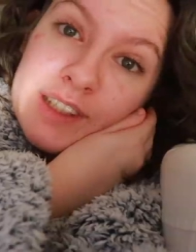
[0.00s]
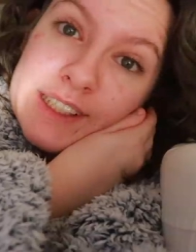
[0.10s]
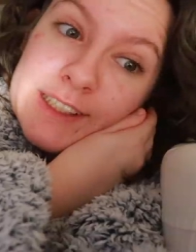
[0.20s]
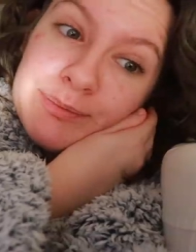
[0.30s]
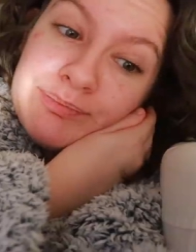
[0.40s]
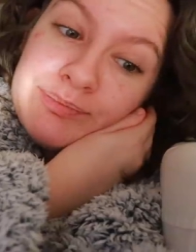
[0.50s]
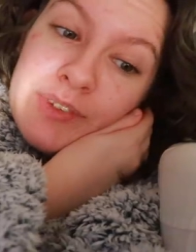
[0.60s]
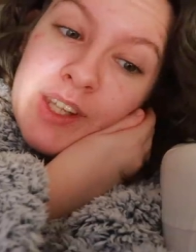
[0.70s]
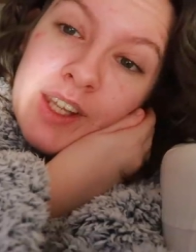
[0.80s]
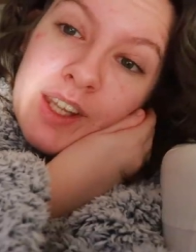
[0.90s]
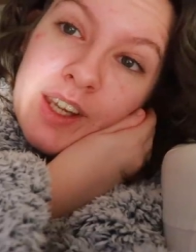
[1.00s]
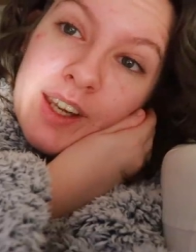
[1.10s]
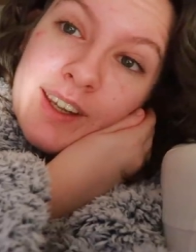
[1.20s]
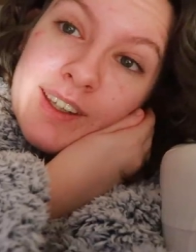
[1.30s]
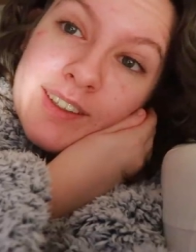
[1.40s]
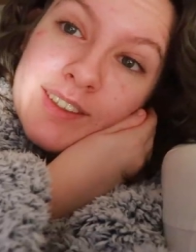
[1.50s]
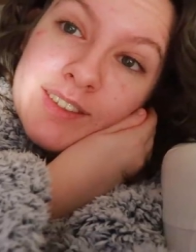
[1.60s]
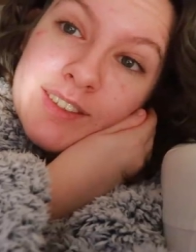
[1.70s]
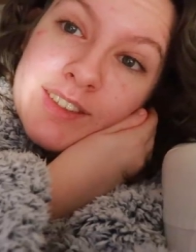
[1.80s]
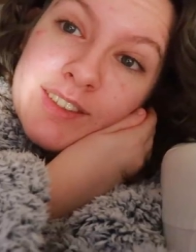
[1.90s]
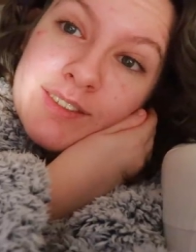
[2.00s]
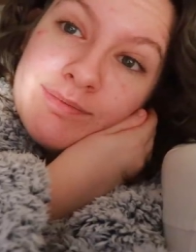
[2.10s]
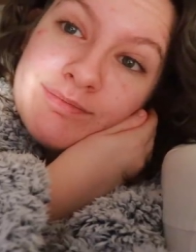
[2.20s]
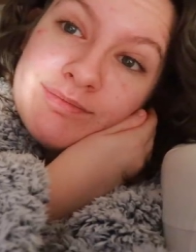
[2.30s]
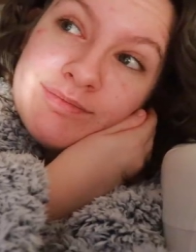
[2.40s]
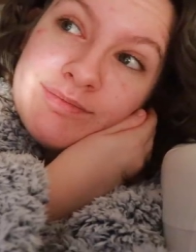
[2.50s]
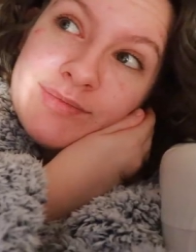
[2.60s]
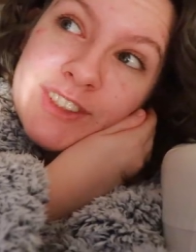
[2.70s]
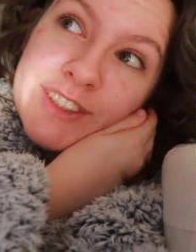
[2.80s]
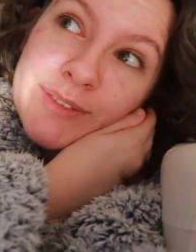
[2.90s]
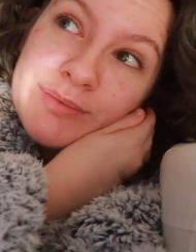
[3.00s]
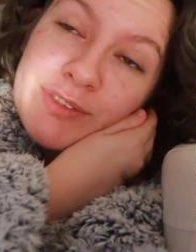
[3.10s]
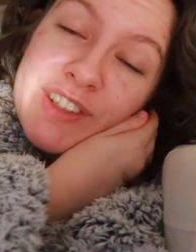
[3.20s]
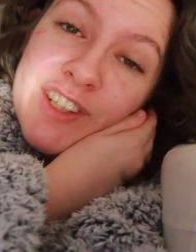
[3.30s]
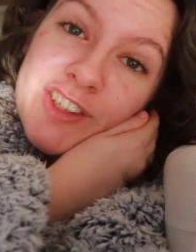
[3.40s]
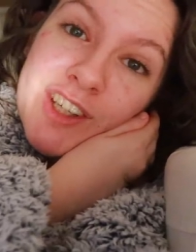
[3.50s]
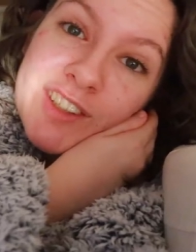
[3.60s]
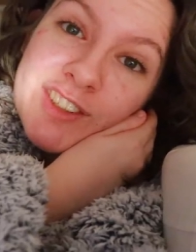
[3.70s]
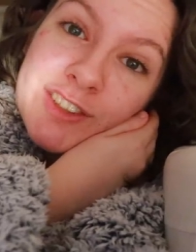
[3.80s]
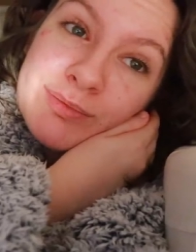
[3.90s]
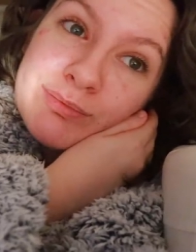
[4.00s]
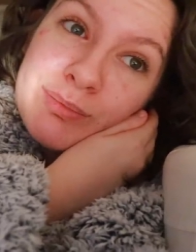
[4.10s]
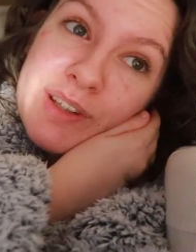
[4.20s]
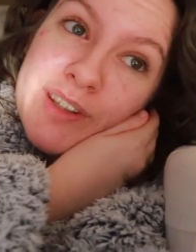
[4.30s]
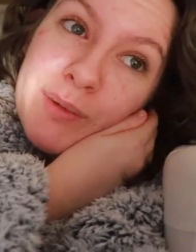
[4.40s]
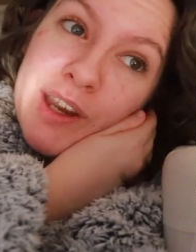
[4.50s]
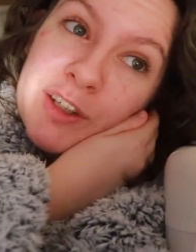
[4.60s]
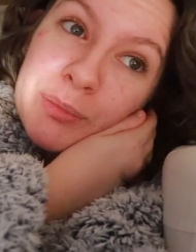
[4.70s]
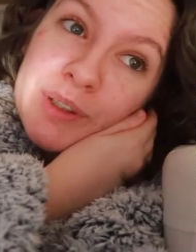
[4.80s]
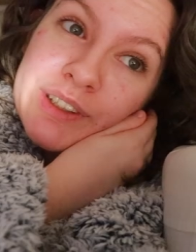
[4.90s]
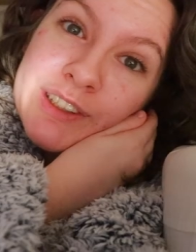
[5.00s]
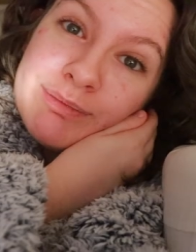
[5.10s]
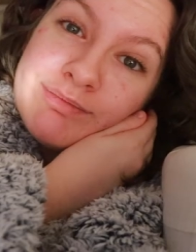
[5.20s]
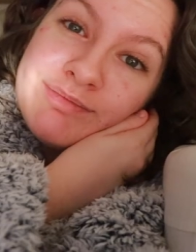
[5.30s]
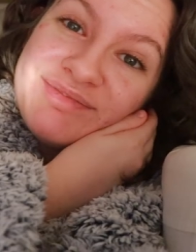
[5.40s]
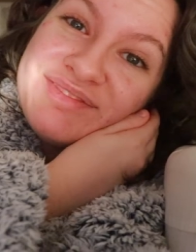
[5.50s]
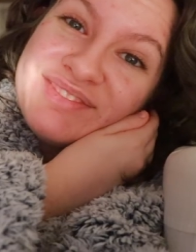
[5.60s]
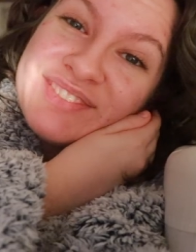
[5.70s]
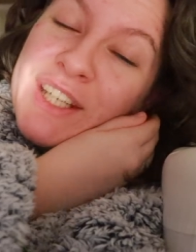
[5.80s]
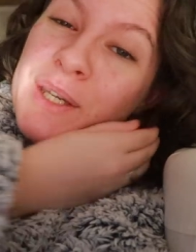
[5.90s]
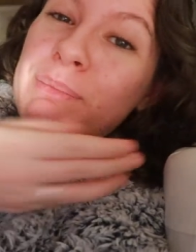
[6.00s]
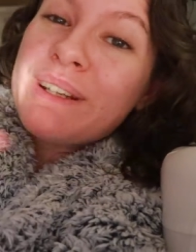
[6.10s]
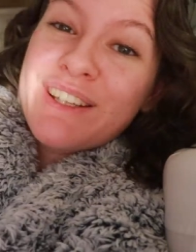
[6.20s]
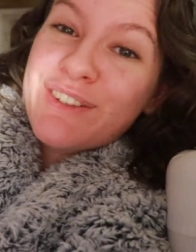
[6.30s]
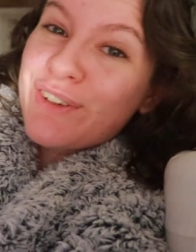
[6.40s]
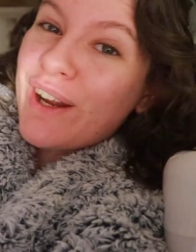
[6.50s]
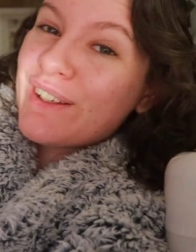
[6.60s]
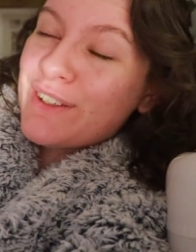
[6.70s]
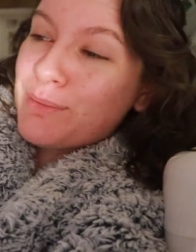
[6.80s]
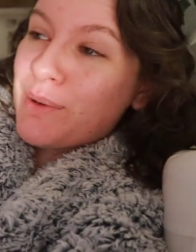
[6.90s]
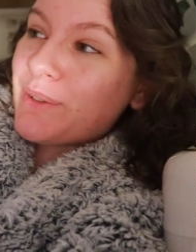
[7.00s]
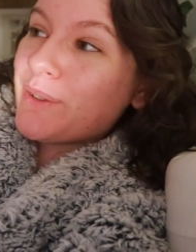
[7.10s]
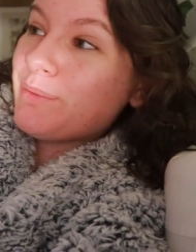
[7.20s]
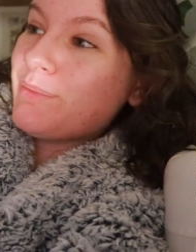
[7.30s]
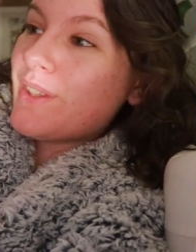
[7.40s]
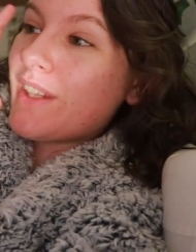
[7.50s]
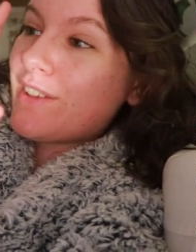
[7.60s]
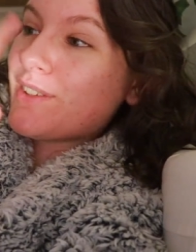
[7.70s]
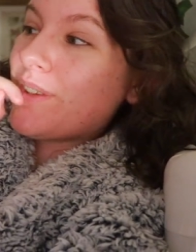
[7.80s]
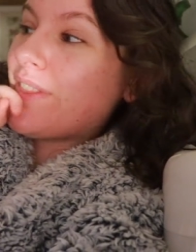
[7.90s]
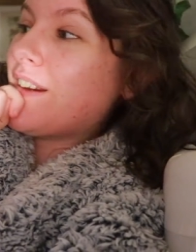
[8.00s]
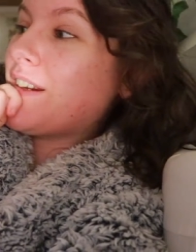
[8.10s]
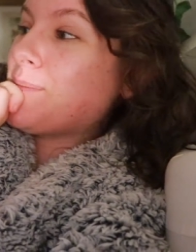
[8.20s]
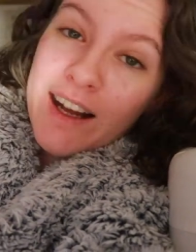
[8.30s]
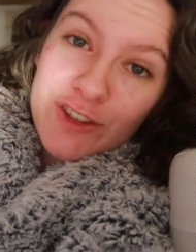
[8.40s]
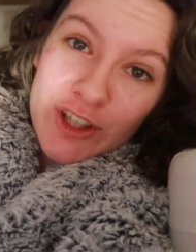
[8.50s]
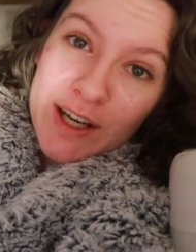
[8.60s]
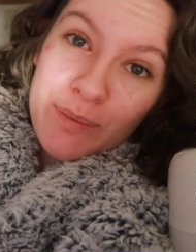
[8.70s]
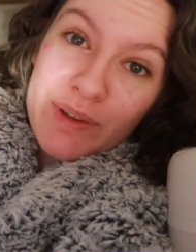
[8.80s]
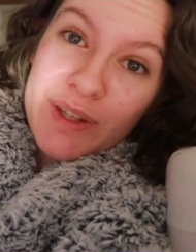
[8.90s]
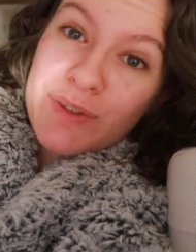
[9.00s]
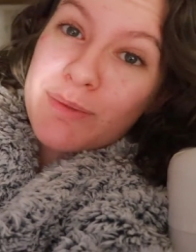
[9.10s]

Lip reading: late, and, you know, reset challenge means I'm getting up early. But it is Friday tomorrow, so that's a good thing. I'll check in with you